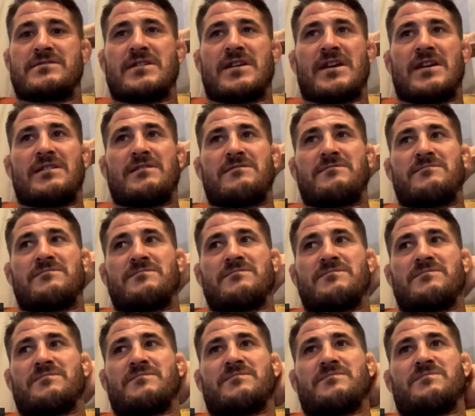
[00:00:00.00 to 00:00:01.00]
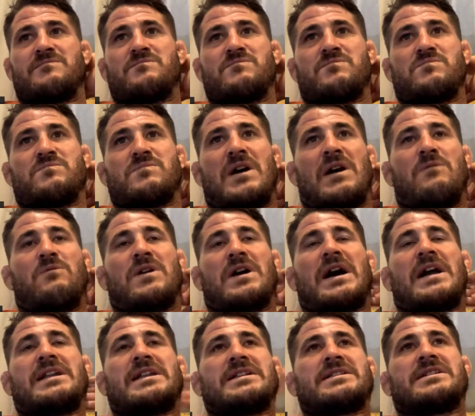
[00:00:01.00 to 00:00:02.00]
and
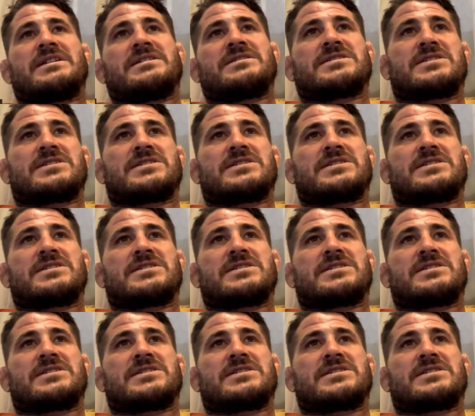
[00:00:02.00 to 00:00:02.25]
I didn't get